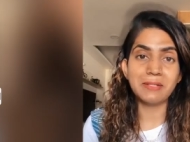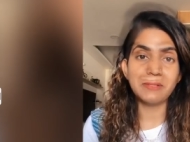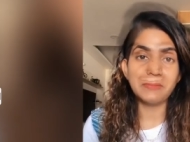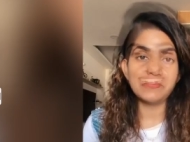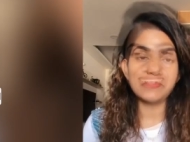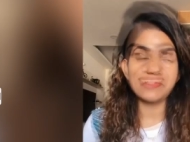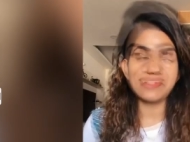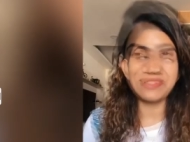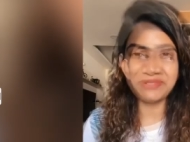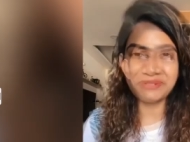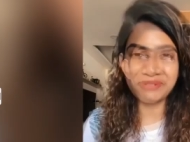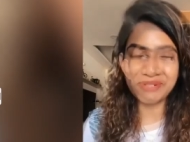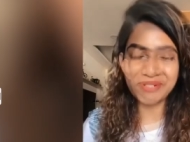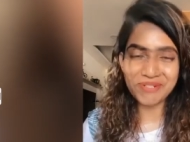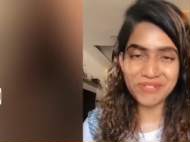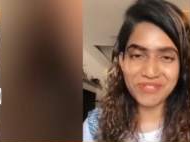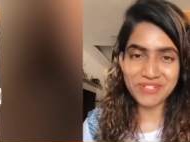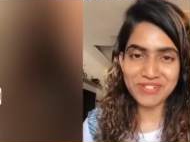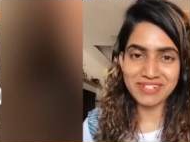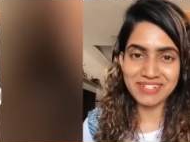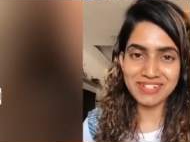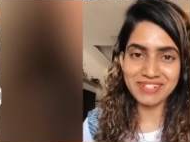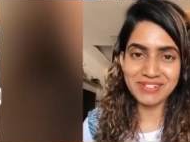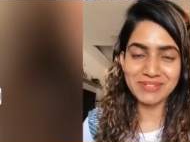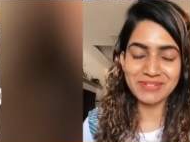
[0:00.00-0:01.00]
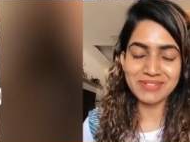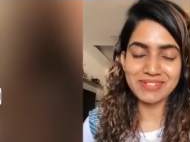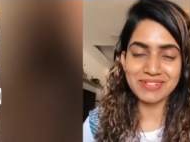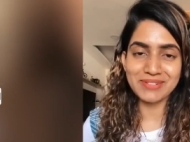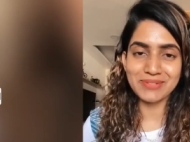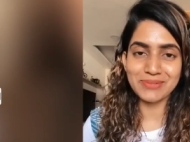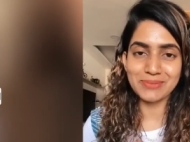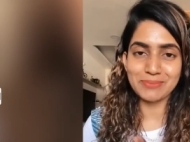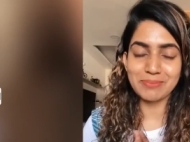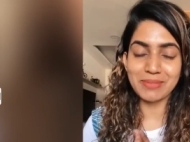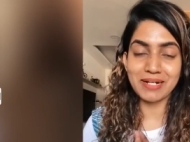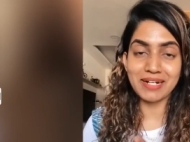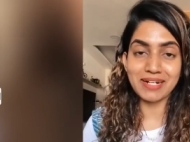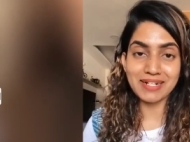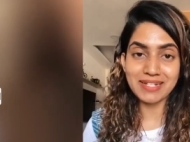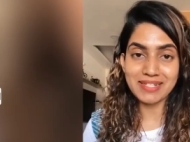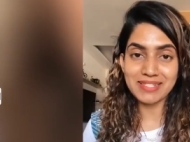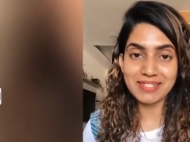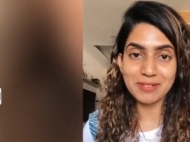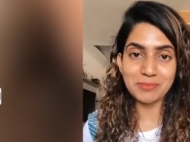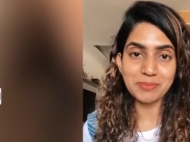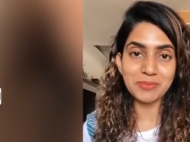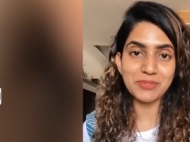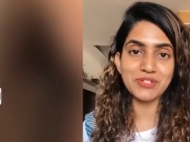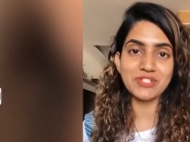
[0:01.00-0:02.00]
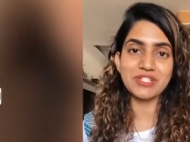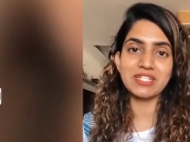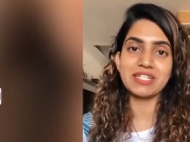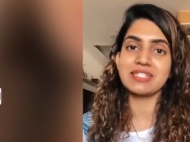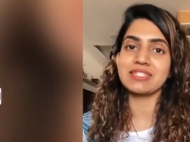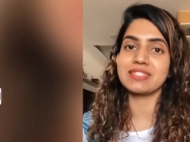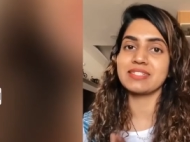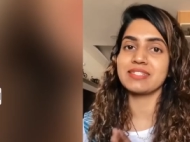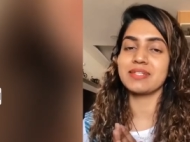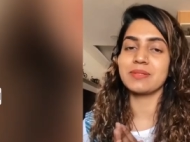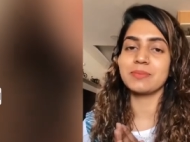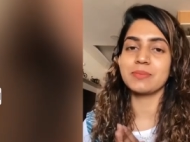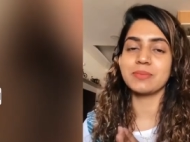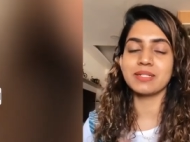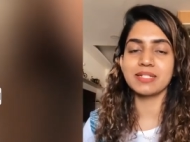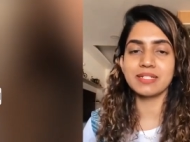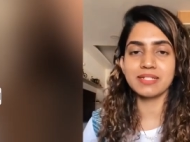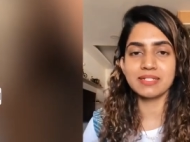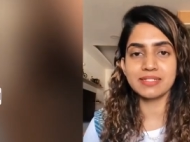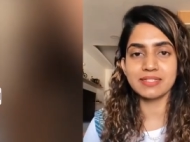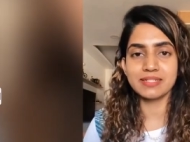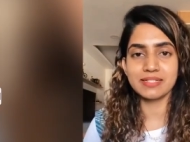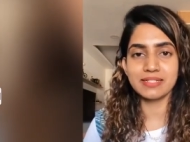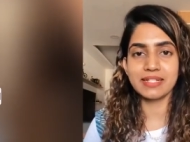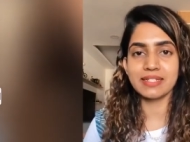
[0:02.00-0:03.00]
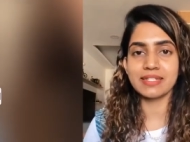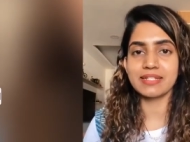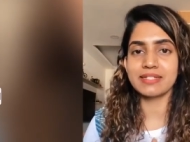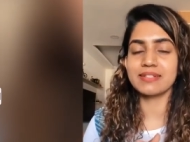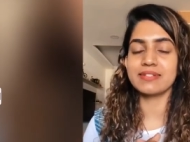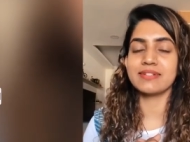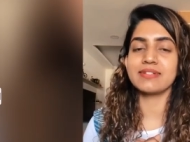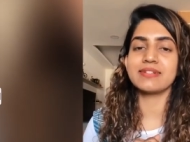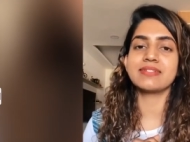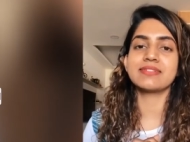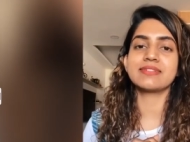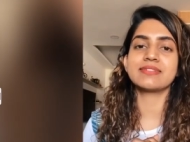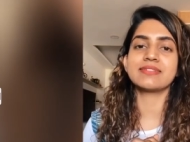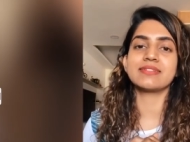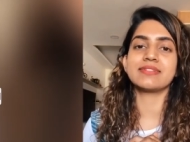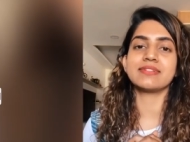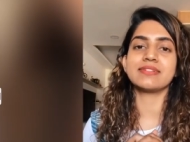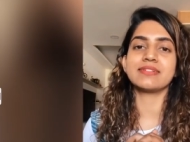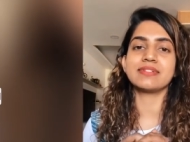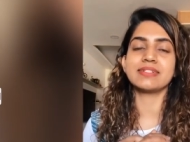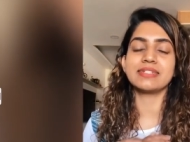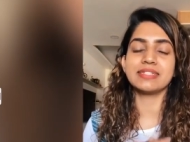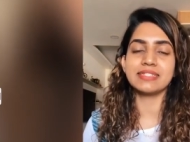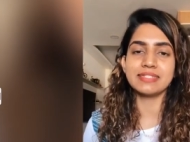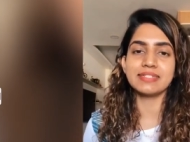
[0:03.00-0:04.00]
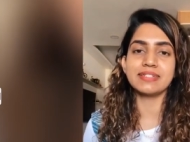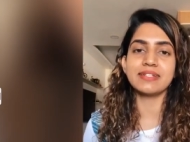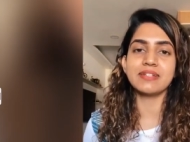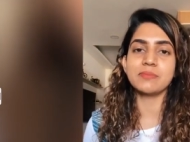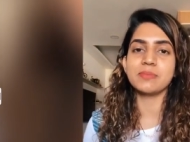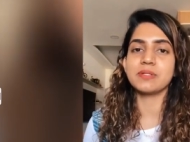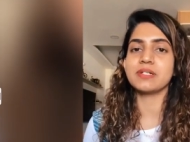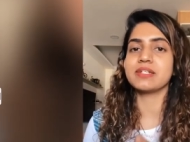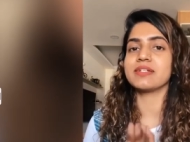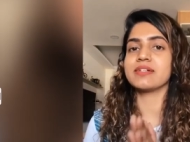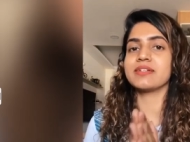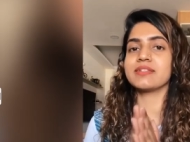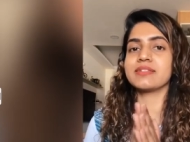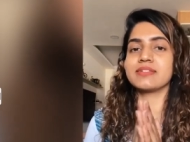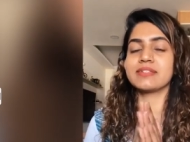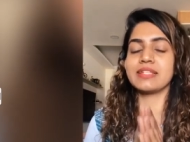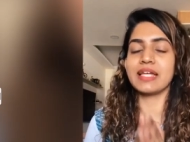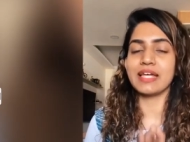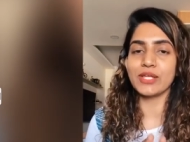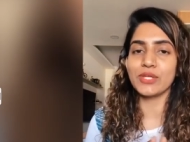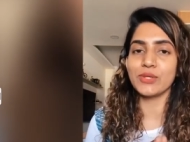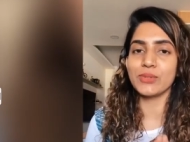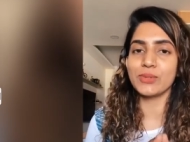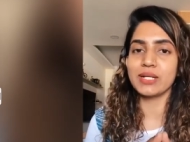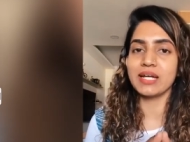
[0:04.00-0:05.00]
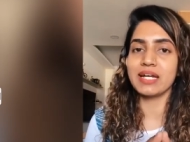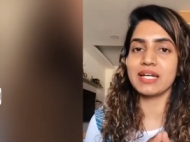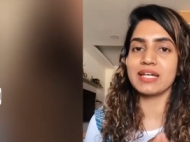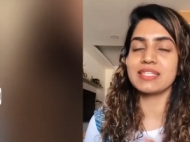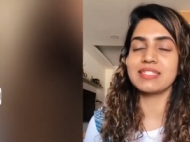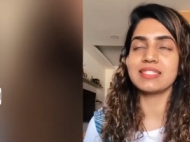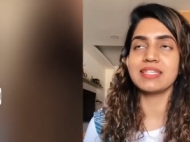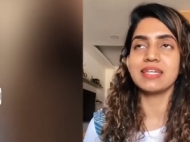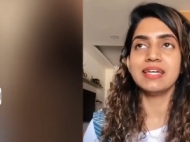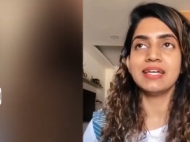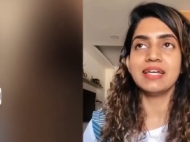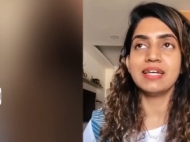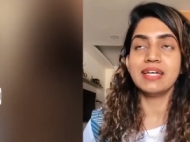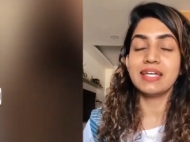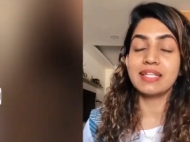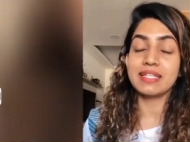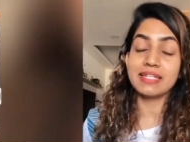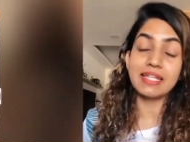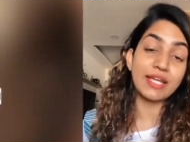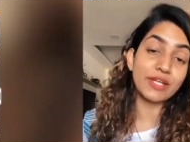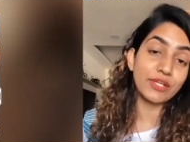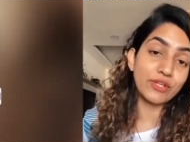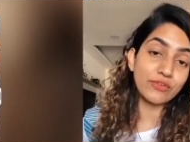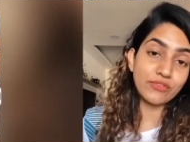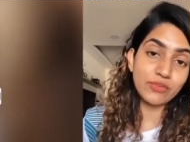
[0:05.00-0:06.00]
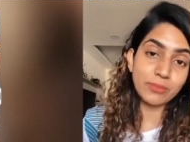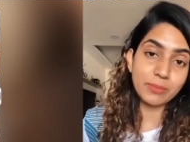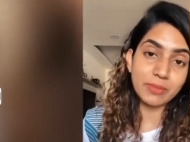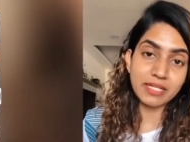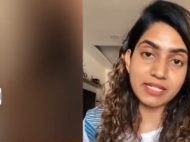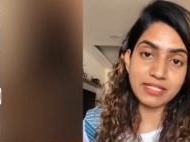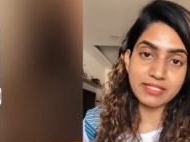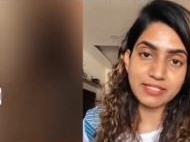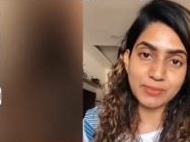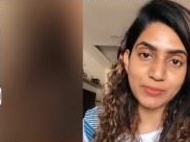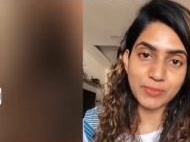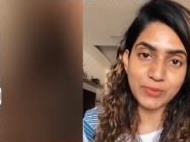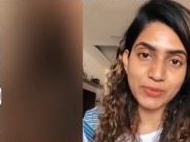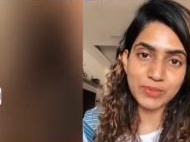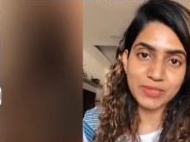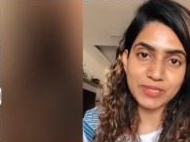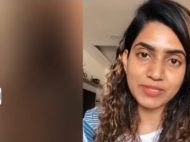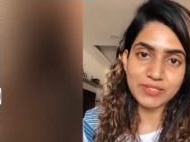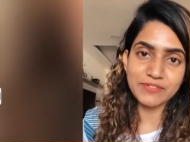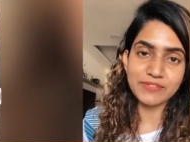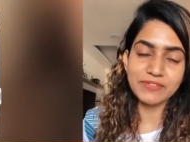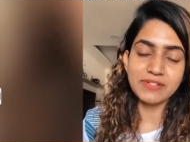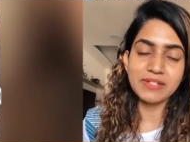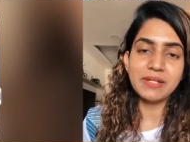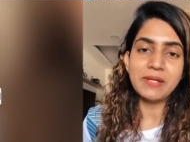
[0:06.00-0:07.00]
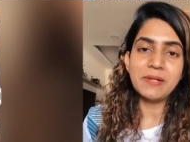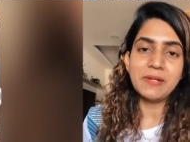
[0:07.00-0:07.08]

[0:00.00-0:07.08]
And it brought journey lo nannu baga support chesina mana directors uh, Nitin and Bharat. Thank you guys. Thank you for being supportive.